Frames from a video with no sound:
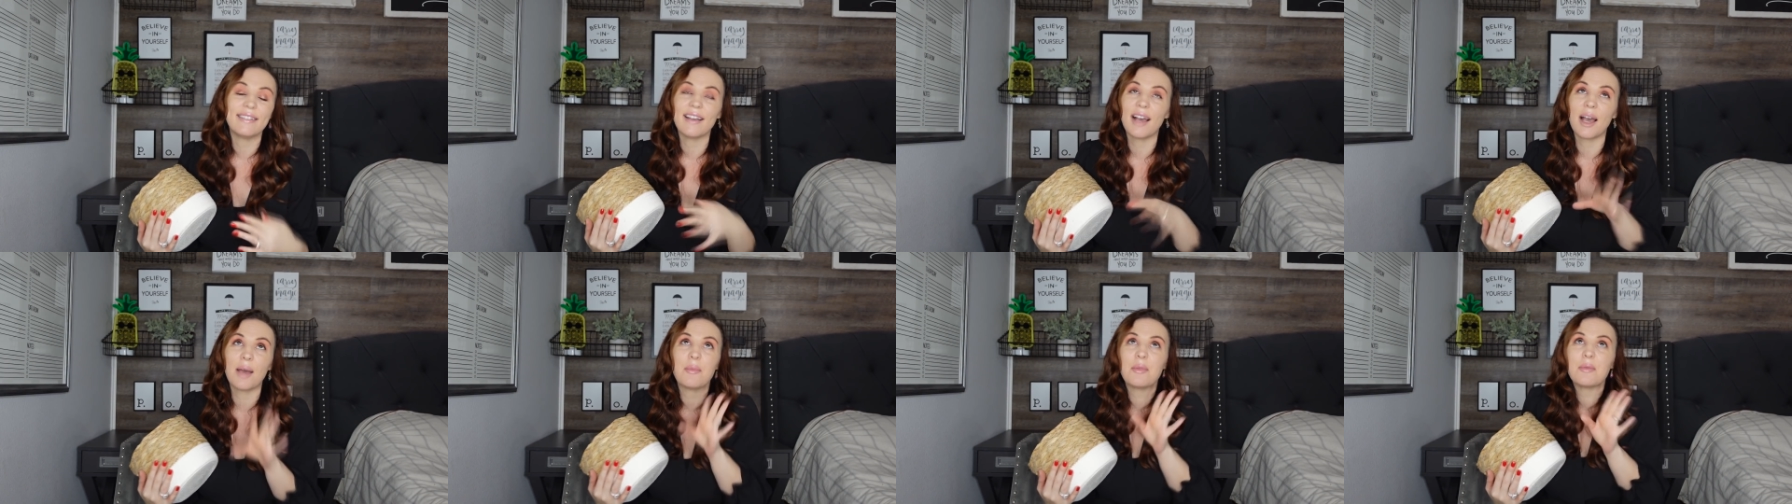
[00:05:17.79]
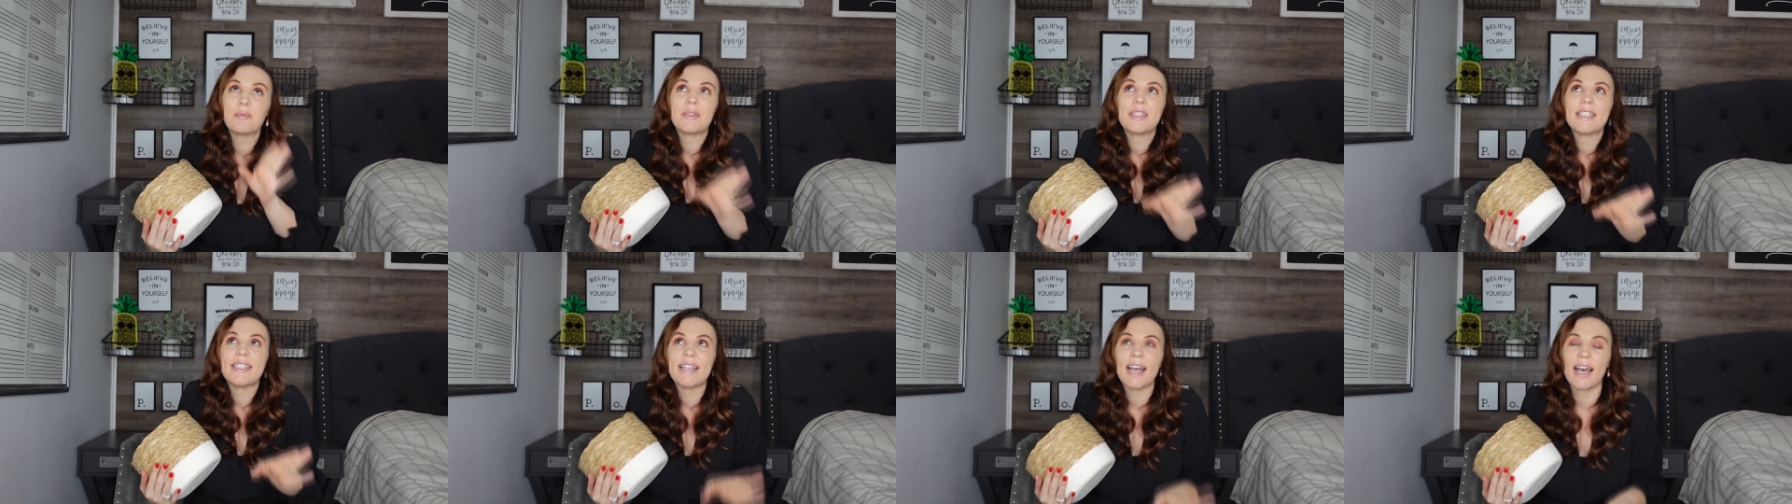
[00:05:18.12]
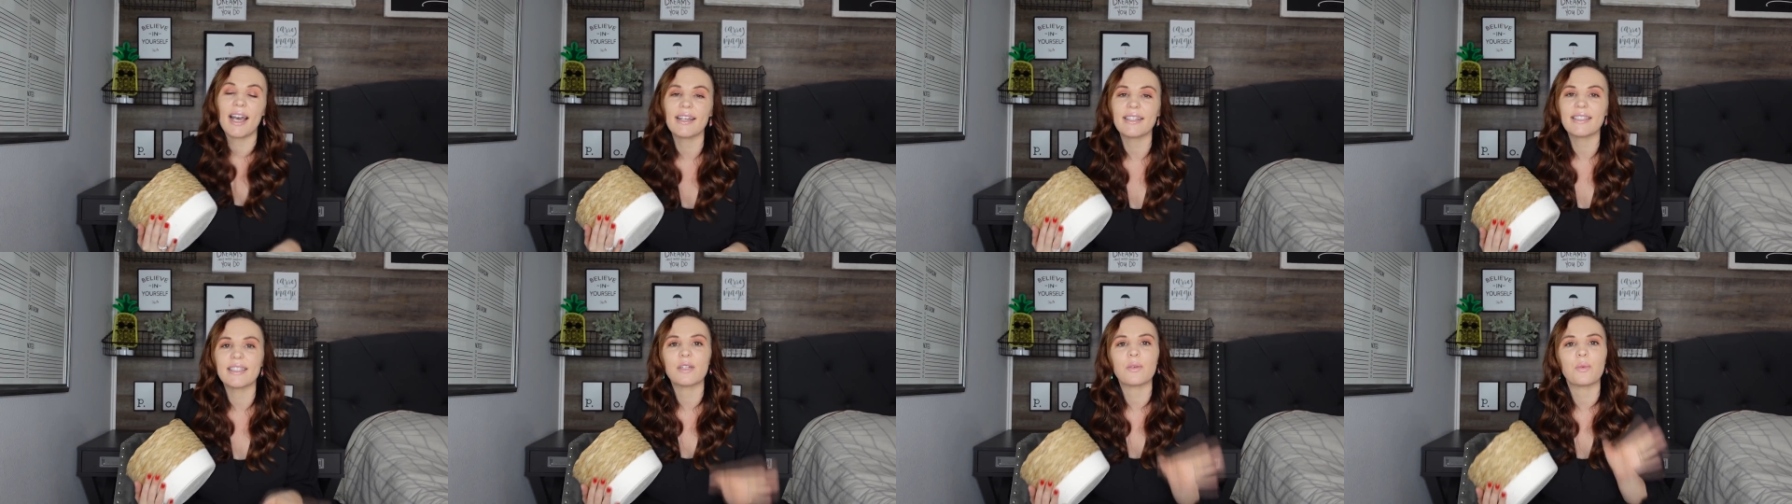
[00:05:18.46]

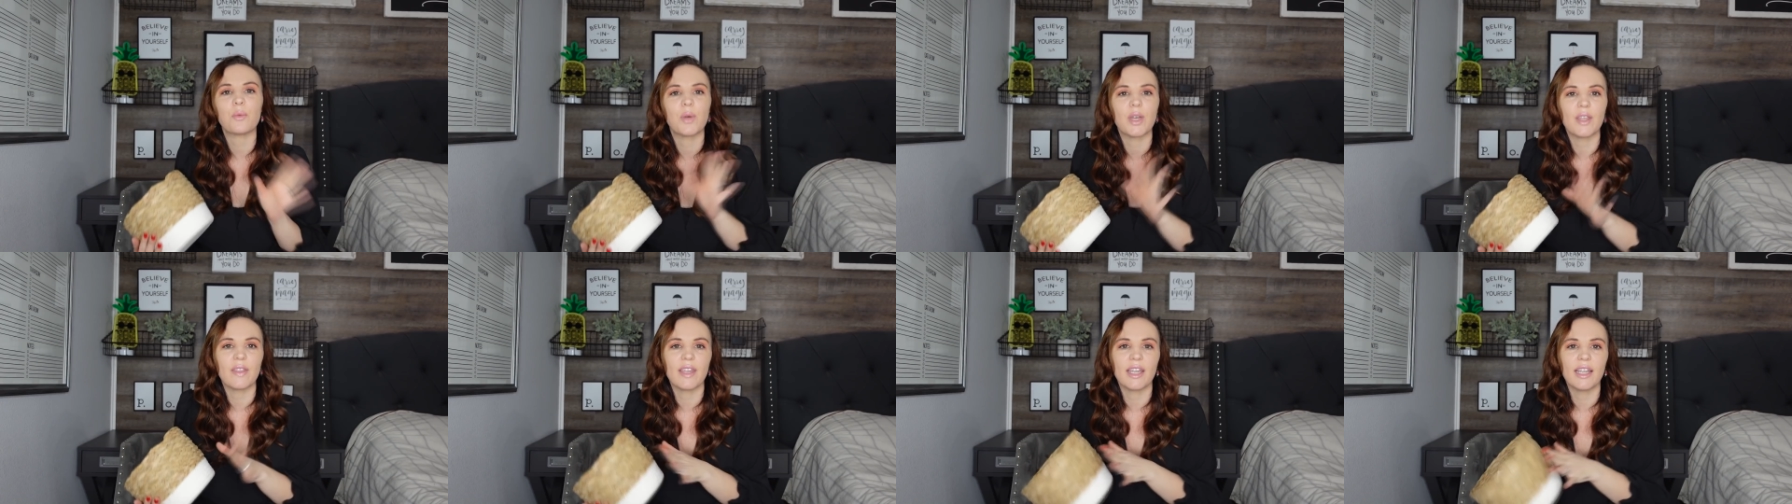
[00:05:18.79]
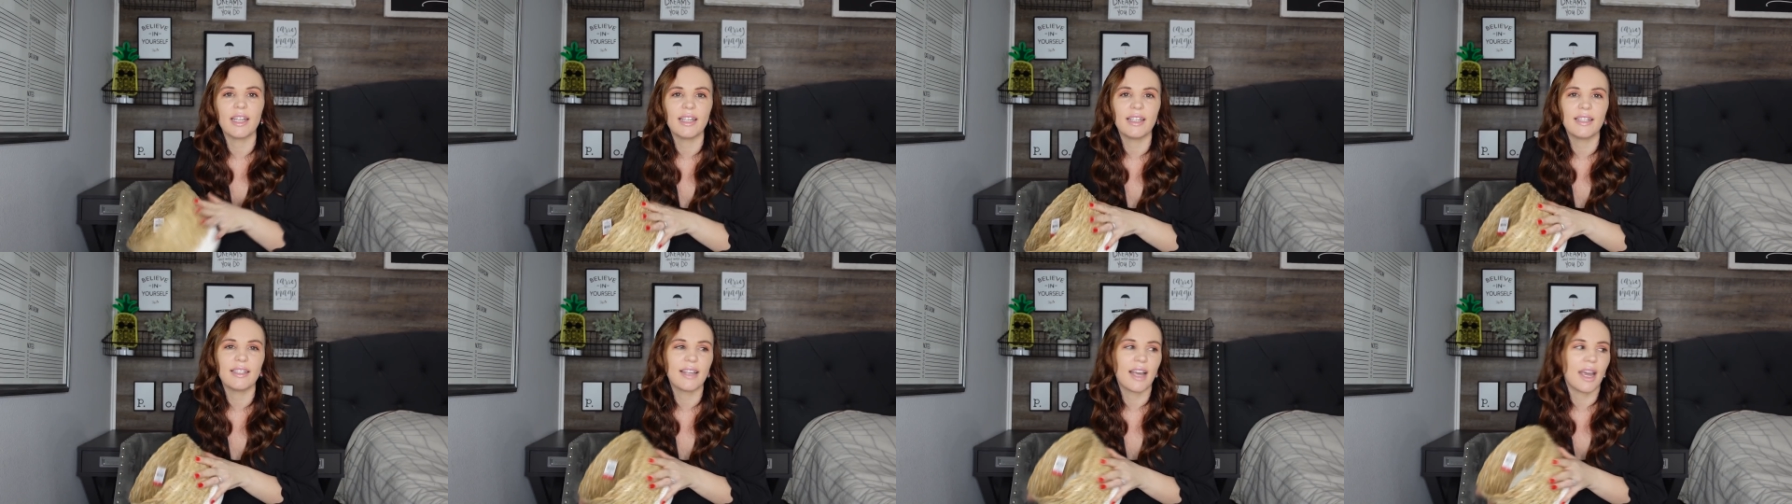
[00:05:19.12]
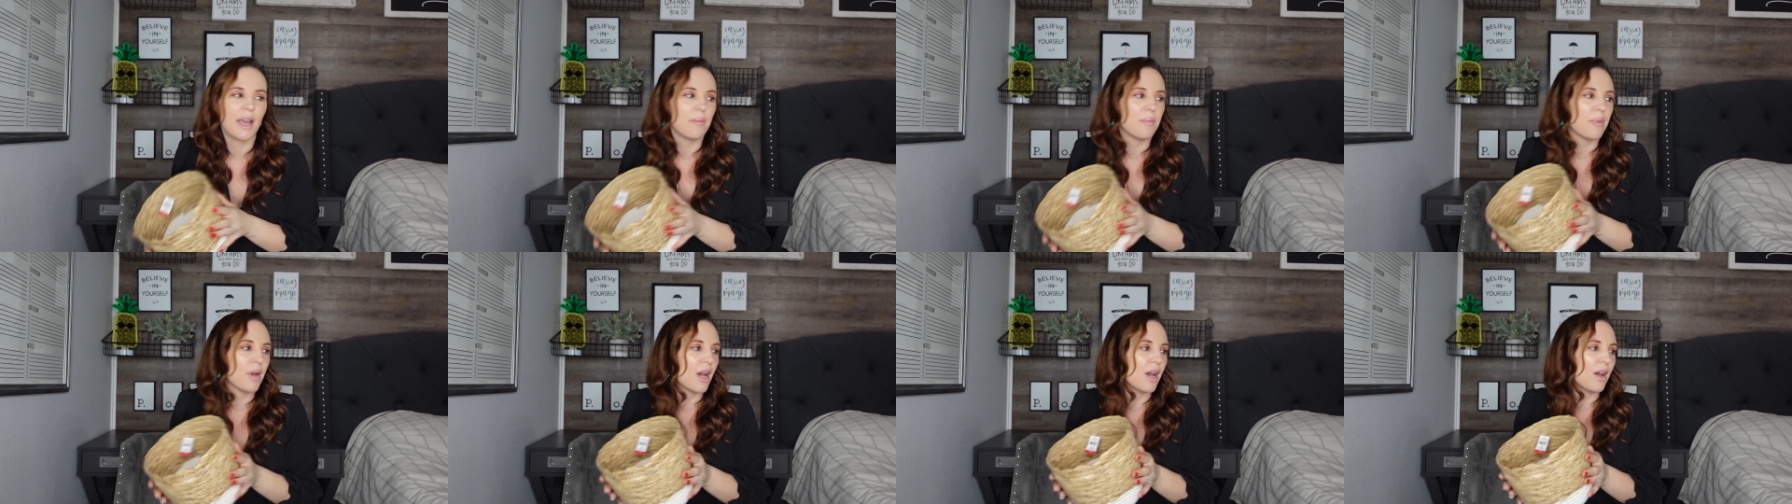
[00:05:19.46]
obsessed with any
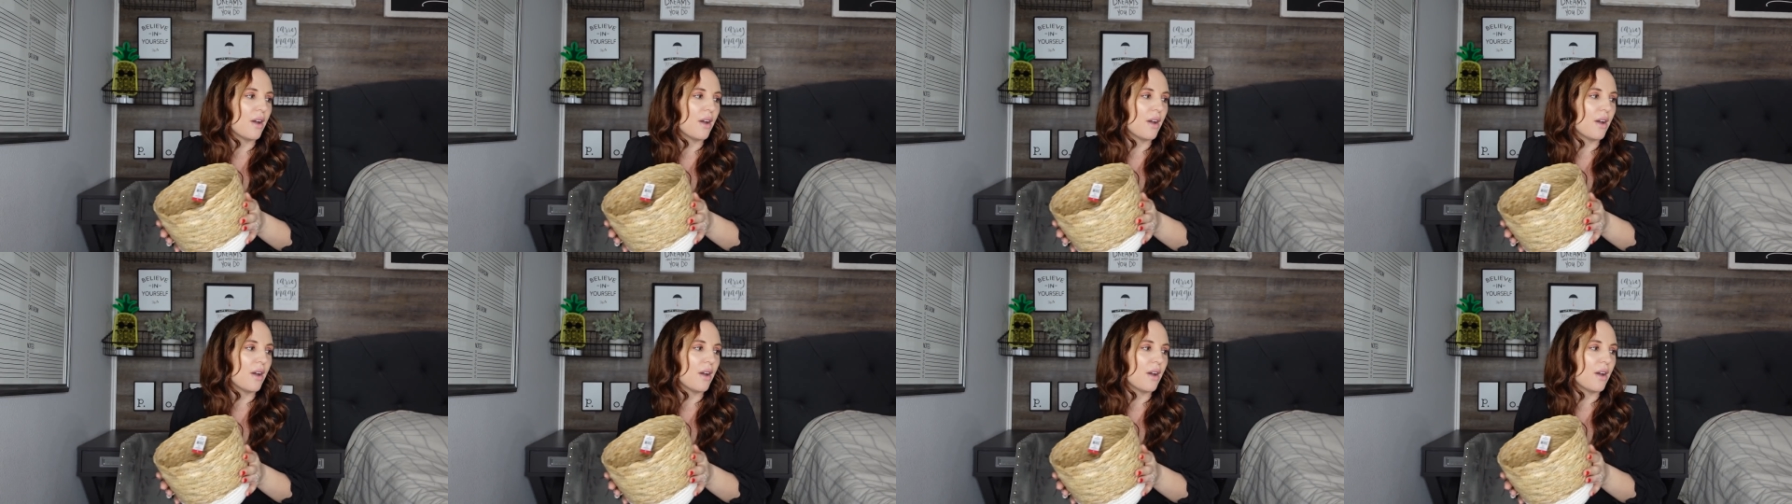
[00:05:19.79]
type